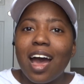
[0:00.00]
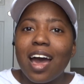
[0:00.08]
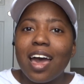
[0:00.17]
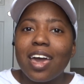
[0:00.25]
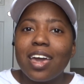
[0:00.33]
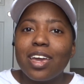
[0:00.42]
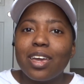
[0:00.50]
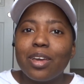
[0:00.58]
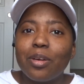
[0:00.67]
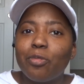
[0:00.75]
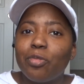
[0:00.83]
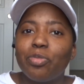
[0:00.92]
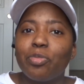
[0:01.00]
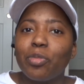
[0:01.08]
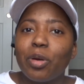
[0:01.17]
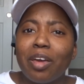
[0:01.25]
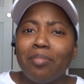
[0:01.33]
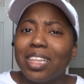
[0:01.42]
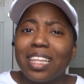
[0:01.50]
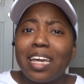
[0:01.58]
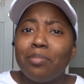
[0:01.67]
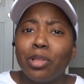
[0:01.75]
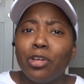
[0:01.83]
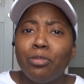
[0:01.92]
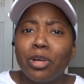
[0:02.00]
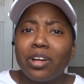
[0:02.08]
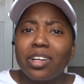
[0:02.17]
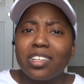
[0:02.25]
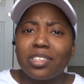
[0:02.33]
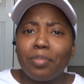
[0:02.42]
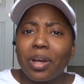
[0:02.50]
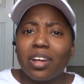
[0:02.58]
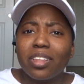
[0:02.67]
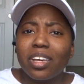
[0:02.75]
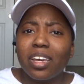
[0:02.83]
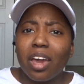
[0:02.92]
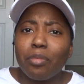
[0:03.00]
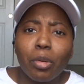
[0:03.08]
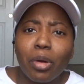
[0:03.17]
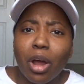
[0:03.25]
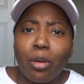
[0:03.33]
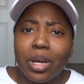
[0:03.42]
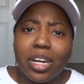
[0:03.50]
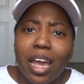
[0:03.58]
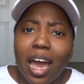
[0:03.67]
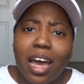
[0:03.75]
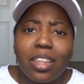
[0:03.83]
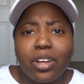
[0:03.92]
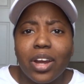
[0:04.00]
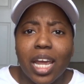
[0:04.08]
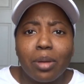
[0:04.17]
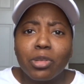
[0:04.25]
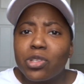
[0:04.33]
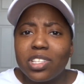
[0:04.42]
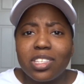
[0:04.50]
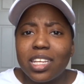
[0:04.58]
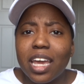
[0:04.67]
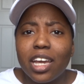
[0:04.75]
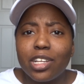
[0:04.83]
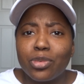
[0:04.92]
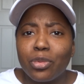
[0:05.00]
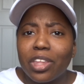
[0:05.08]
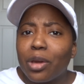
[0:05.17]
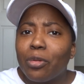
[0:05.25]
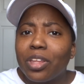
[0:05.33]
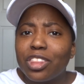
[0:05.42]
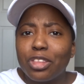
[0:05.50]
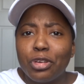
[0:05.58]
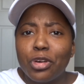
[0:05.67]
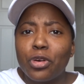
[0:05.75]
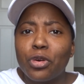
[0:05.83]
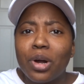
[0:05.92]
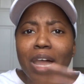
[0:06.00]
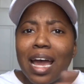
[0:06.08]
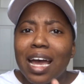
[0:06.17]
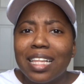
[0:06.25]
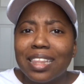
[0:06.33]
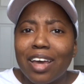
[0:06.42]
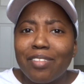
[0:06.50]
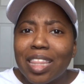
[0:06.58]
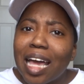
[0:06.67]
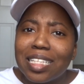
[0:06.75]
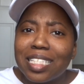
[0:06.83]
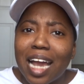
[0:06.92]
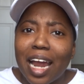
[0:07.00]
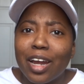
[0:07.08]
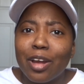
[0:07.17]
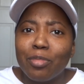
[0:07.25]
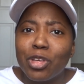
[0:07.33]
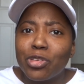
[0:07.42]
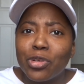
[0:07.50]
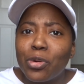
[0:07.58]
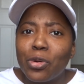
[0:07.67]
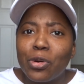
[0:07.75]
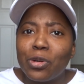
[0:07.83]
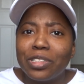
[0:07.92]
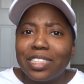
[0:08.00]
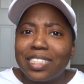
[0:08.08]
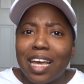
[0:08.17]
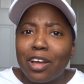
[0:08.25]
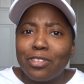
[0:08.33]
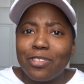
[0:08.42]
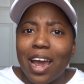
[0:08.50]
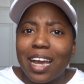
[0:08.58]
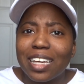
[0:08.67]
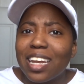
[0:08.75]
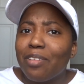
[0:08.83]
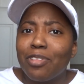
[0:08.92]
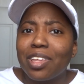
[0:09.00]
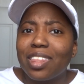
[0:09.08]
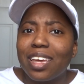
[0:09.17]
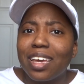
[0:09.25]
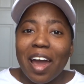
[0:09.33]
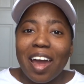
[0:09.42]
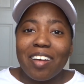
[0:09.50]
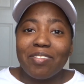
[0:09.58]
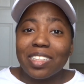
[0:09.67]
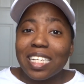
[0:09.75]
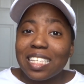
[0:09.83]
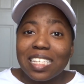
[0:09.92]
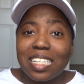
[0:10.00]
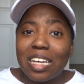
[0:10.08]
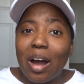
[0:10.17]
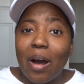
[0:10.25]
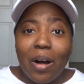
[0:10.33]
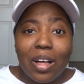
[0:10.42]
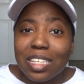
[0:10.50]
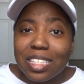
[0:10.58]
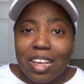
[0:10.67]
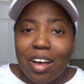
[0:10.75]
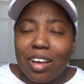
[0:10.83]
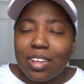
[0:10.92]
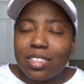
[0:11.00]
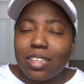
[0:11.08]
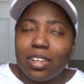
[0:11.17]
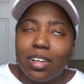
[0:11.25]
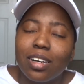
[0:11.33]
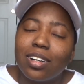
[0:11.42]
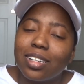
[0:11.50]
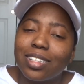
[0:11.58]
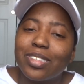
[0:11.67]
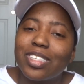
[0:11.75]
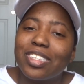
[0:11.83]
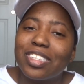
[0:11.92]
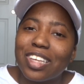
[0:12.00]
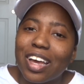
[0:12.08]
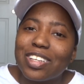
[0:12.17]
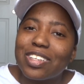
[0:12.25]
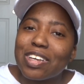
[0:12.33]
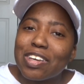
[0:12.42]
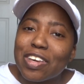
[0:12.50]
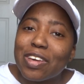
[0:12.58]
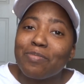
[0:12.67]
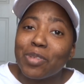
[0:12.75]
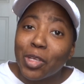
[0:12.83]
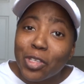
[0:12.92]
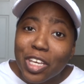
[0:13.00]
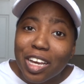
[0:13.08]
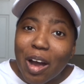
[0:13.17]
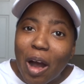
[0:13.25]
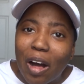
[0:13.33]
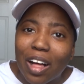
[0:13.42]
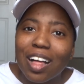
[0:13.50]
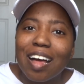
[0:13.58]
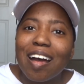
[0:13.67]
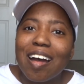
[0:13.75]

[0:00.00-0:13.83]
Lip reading: I am a late bloomer because apparently everyone already had their Hamilton stage where they went through loving that entire musical and soundtrack and everything. I've listened to all the songs. Oh, it's such a good musical.